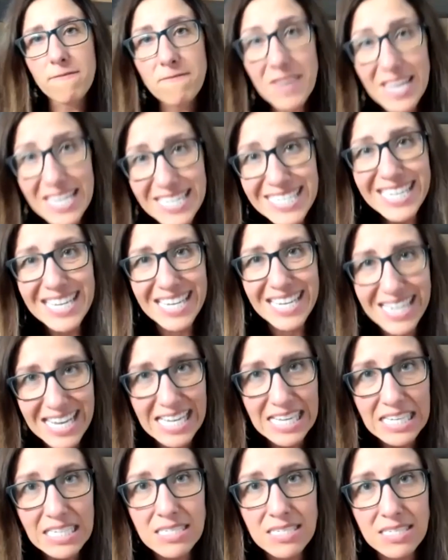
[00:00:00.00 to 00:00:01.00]

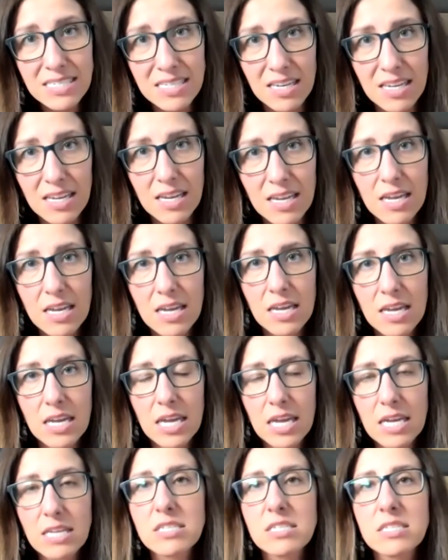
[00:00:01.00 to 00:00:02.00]
fitness
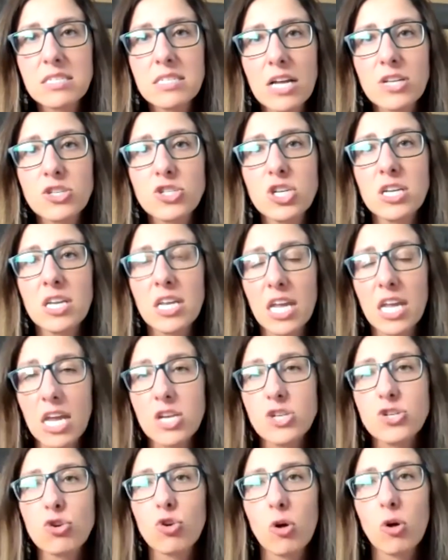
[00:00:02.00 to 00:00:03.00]
is such an
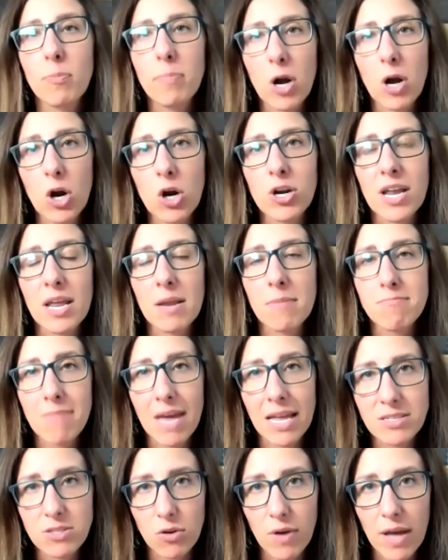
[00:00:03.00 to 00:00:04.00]
integral part in
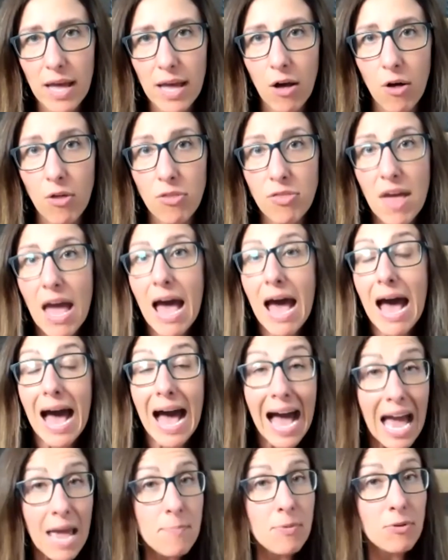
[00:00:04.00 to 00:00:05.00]
mental health.
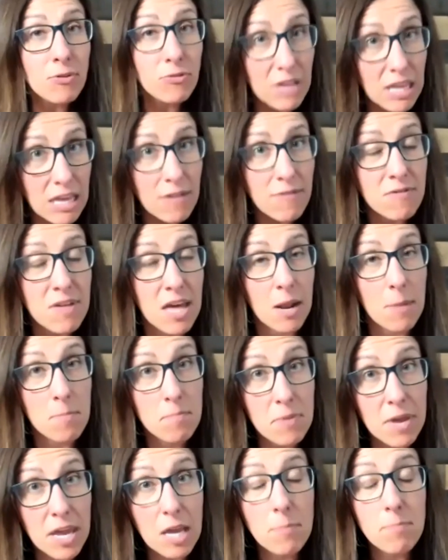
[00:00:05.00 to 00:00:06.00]
I believe that a
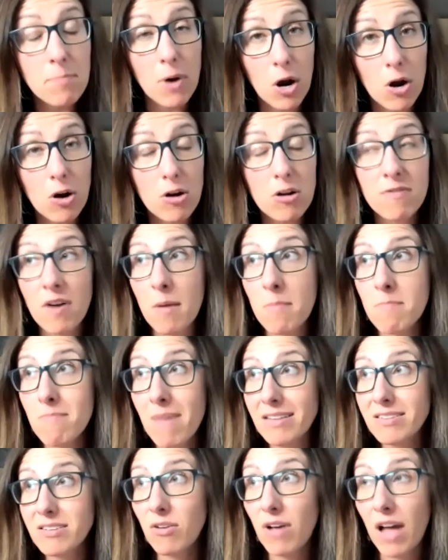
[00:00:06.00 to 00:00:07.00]
big part of our
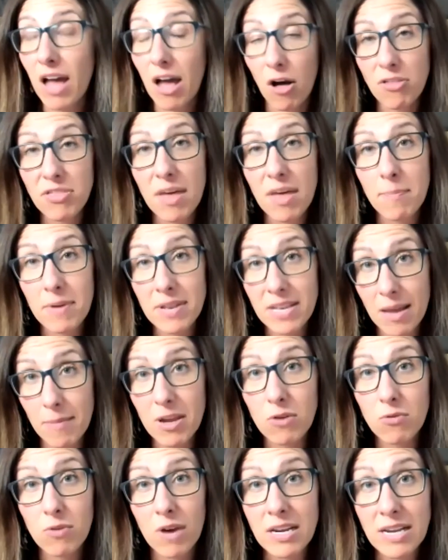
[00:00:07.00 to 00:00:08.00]
mental health
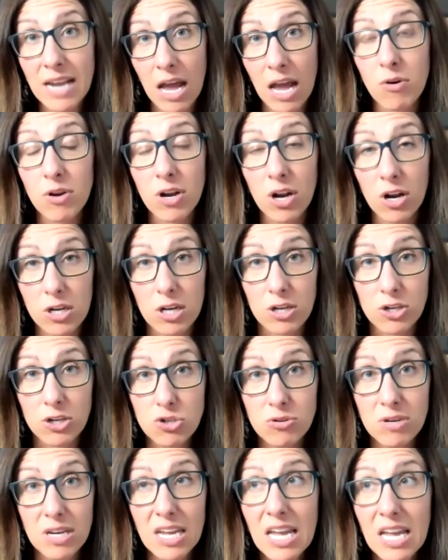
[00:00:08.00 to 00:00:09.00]
epidemic right now in our
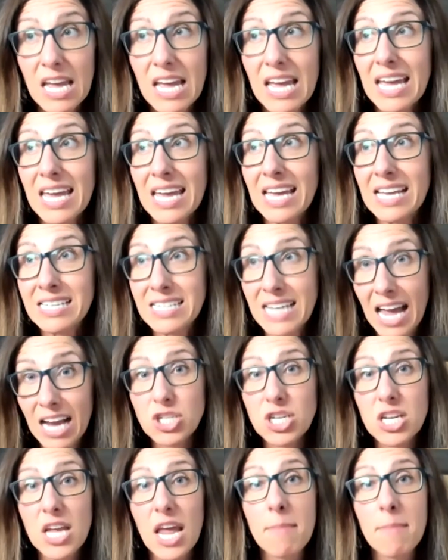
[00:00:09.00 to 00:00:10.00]
country is
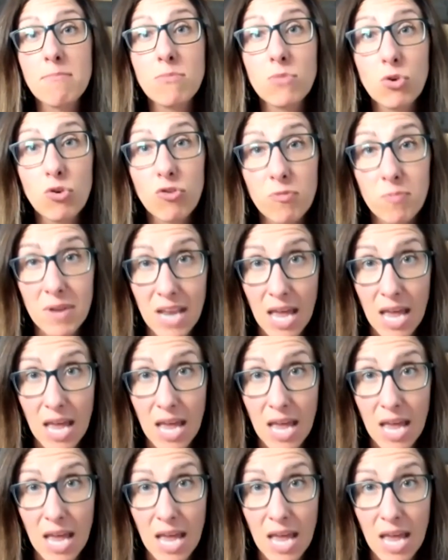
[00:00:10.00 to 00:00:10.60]
actually a movement